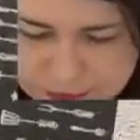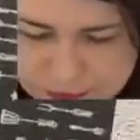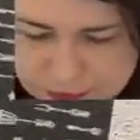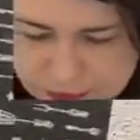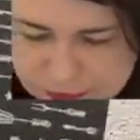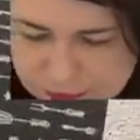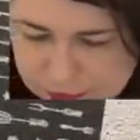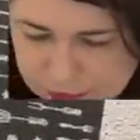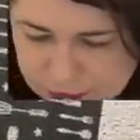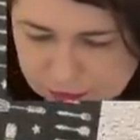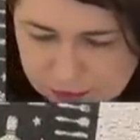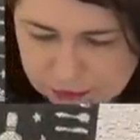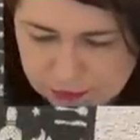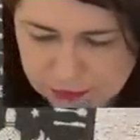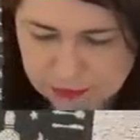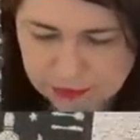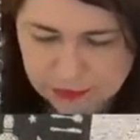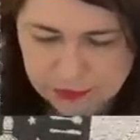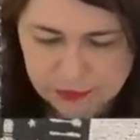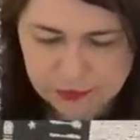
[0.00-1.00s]
So this is
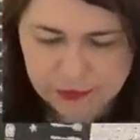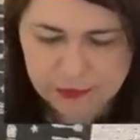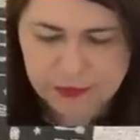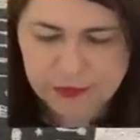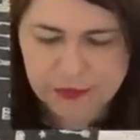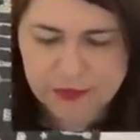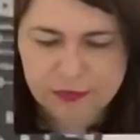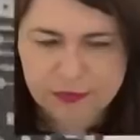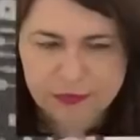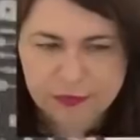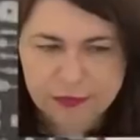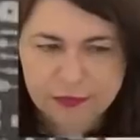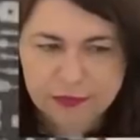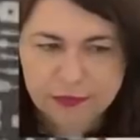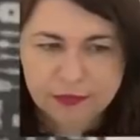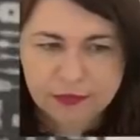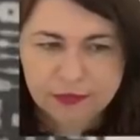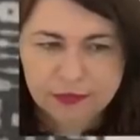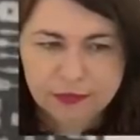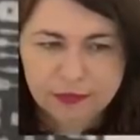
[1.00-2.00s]
called the
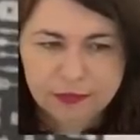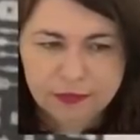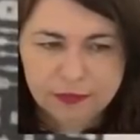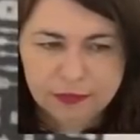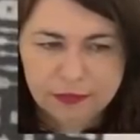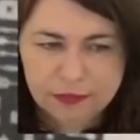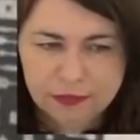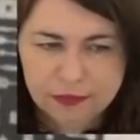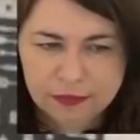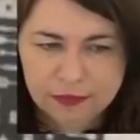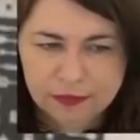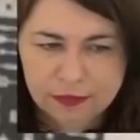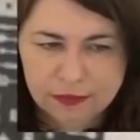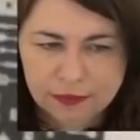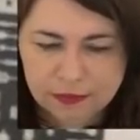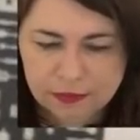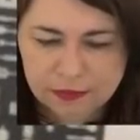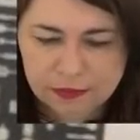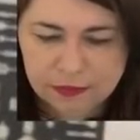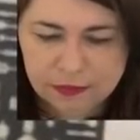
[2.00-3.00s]

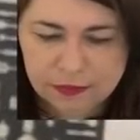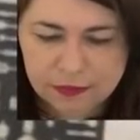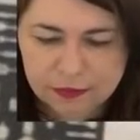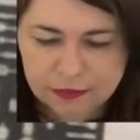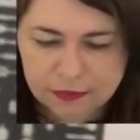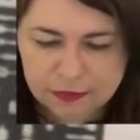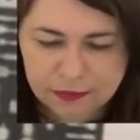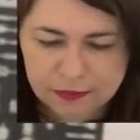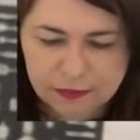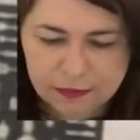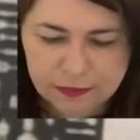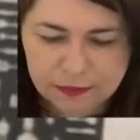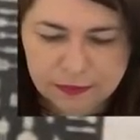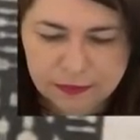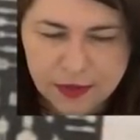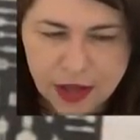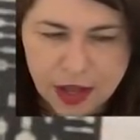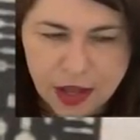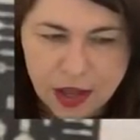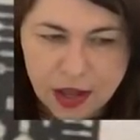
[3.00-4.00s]
He's the
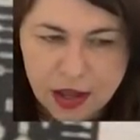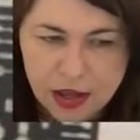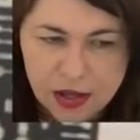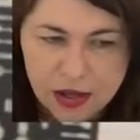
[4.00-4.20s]
Man.